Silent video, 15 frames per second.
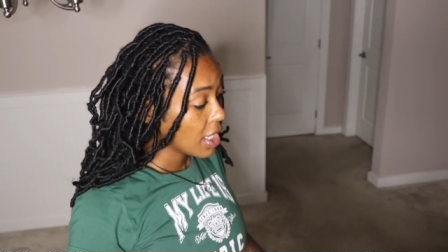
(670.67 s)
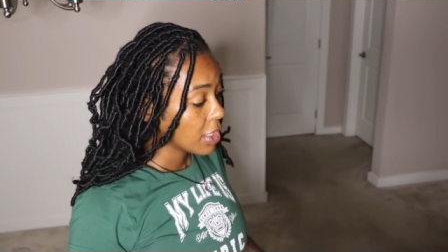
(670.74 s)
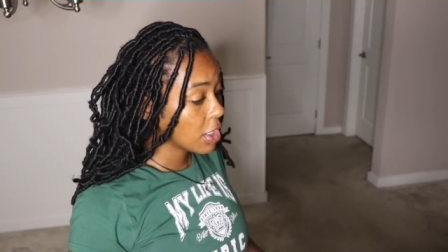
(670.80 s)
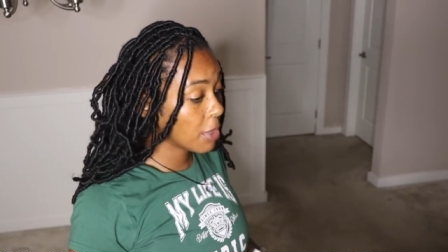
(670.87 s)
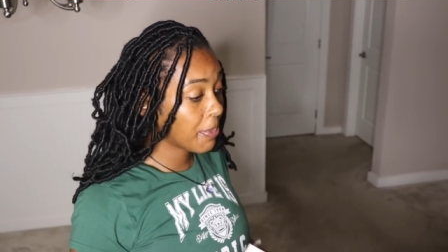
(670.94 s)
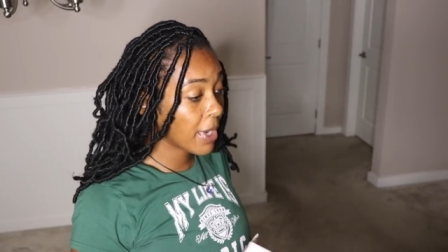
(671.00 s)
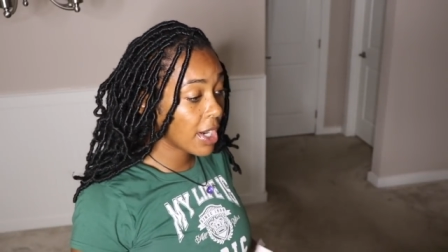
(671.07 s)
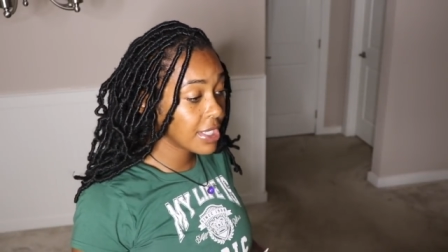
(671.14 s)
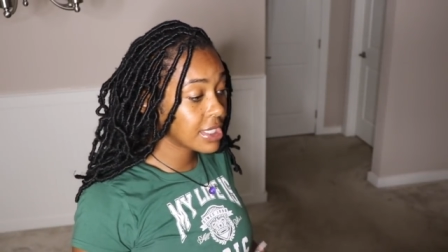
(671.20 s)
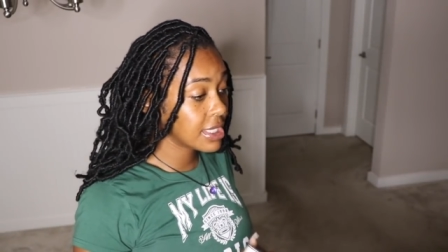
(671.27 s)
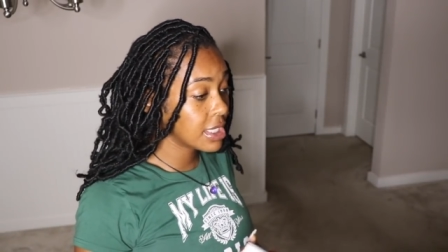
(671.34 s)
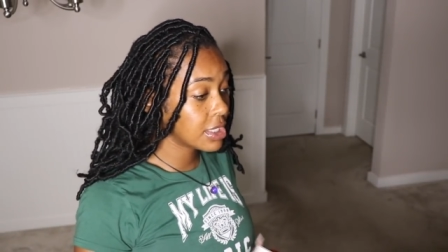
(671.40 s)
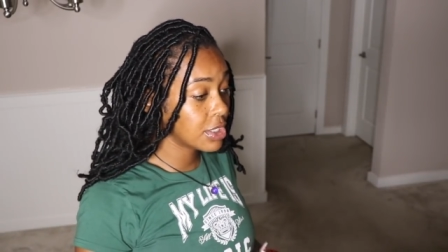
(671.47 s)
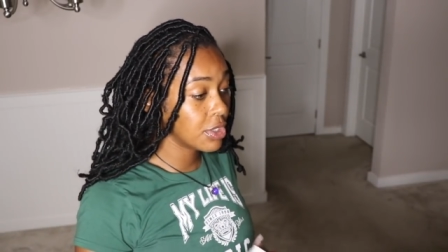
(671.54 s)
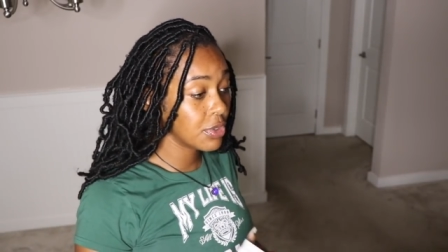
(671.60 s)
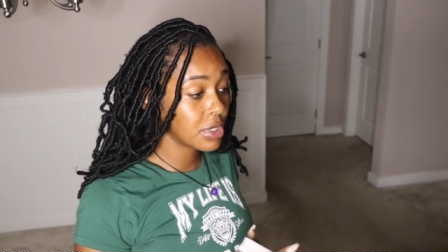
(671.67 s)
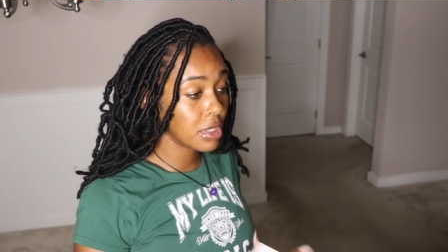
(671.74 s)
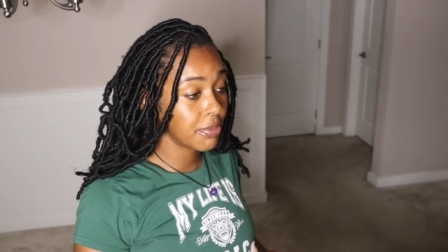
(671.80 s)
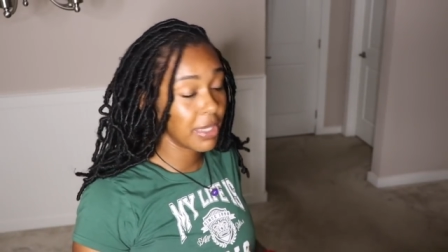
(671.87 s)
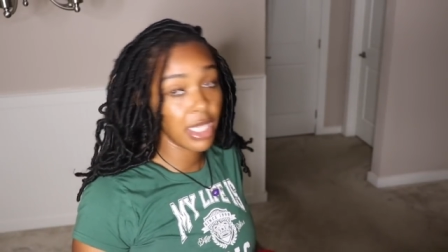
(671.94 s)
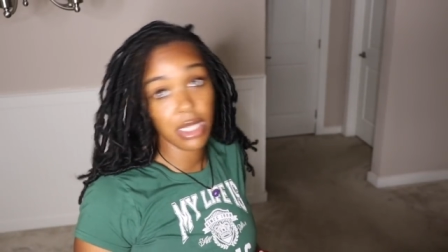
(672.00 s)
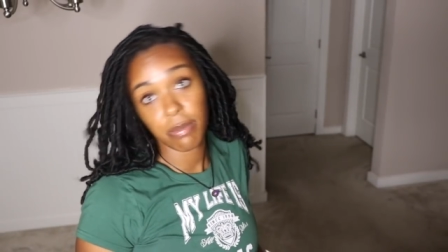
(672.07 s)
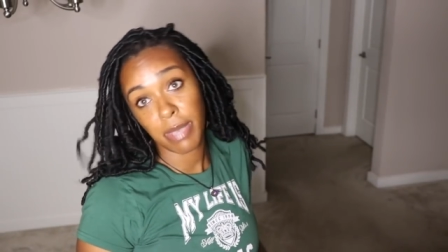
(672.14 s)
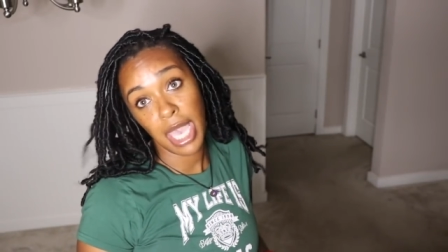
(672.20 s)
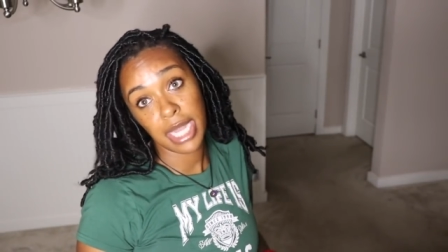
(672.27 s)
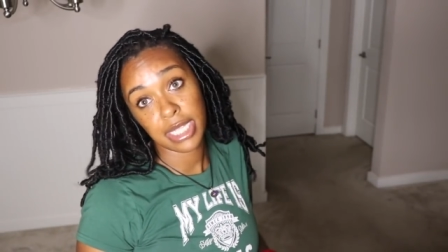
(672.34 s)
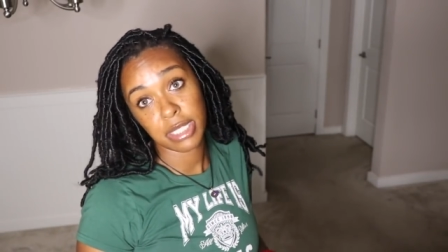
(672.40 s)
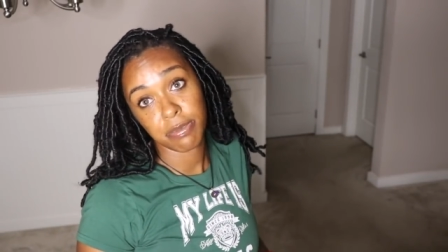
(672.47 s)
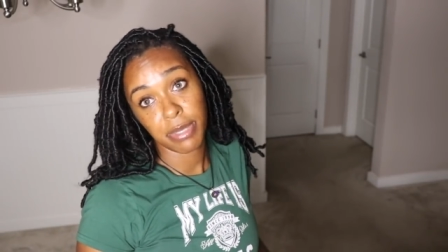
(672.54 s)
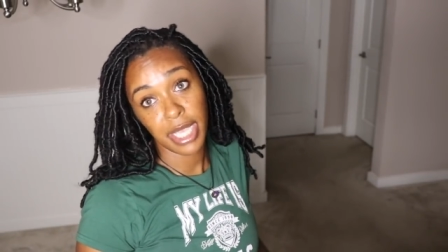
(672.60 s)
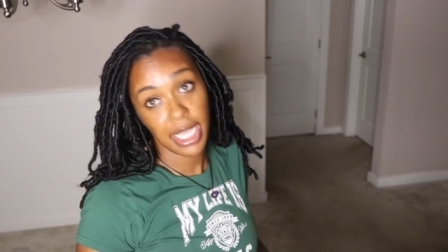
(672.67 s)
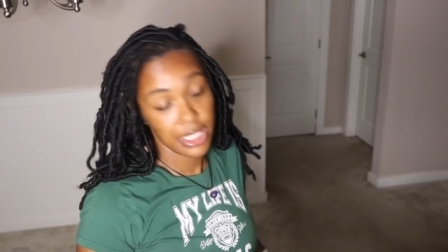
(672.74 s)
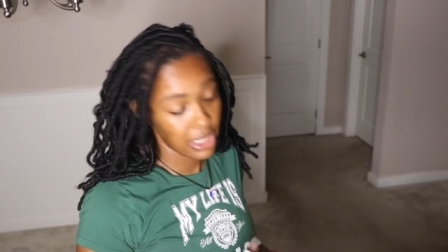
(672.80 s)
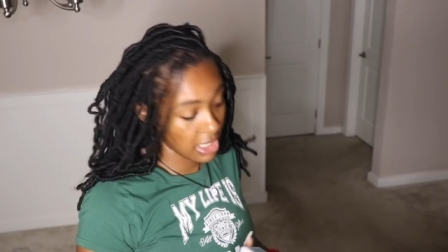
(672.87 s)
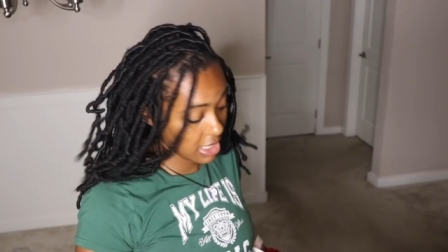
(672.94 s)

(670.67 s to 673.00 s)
your person is used to being the baddest bitch,